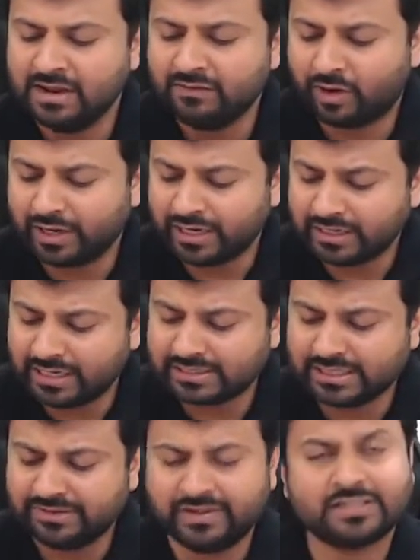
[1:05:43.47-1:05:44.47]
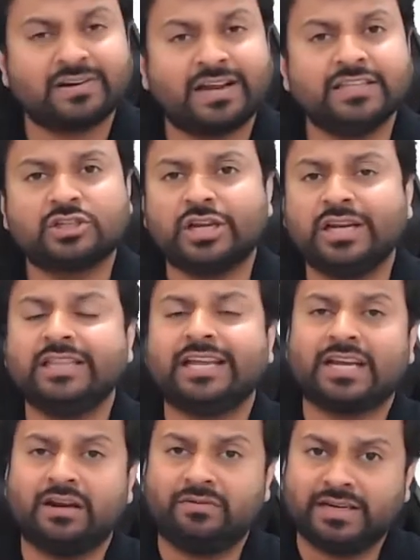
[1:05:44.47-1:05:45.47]
Foreign currency, if it is transaction,
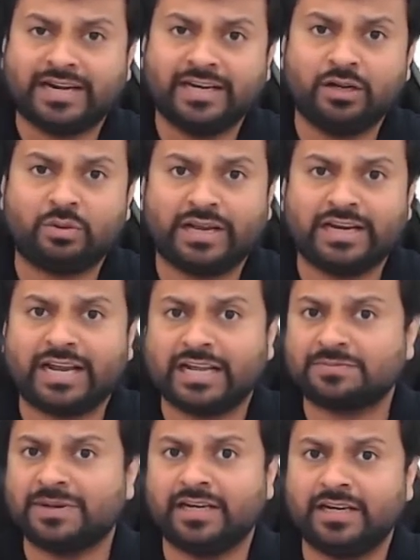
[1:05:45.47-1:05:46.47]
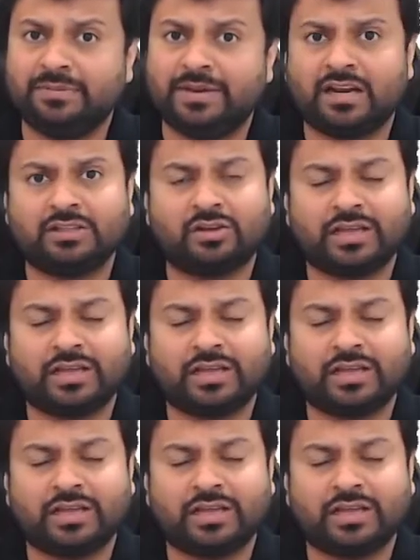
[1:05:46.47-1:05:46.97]
then convert that into INR as per TTBR